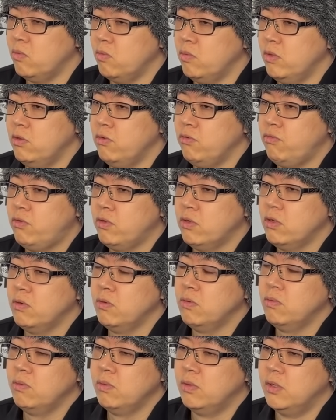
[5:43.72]
Well,
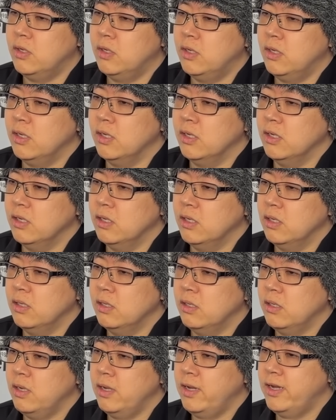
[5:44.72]
so
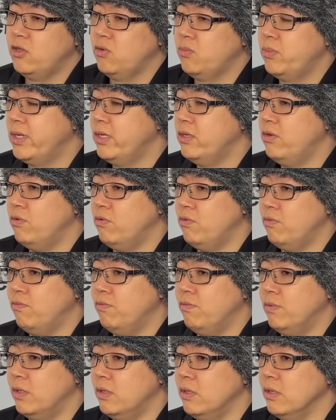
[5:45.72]
uh, is
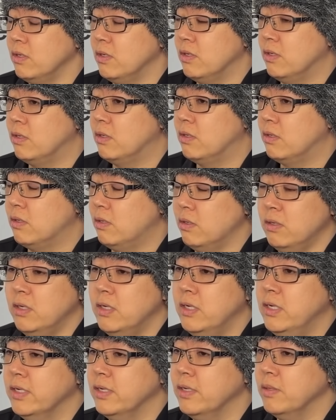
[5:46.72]
very
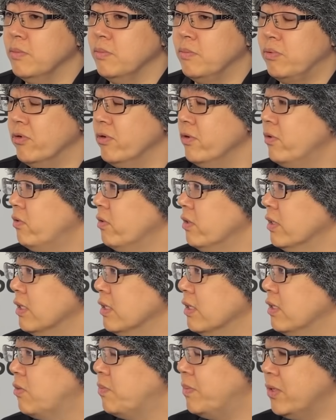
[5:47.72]
good in
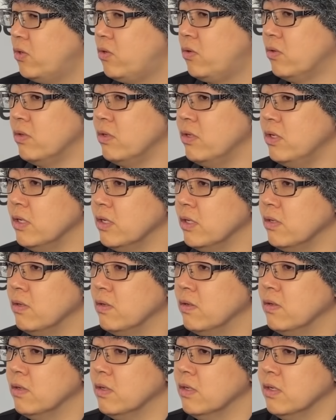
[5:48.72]
portrait, especially
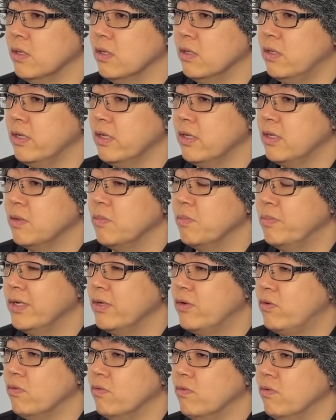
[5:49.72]
in uh, taking
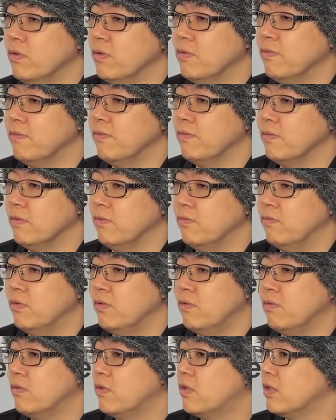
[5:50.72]
pictures of, of,
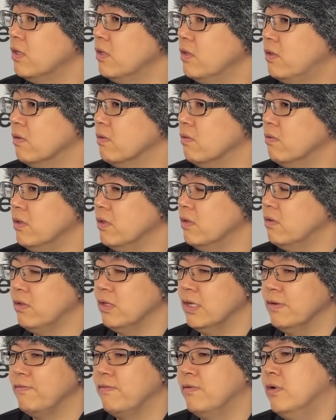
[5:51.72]
the skin tones and
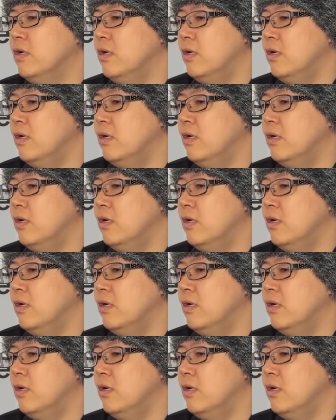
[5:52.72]
stuff.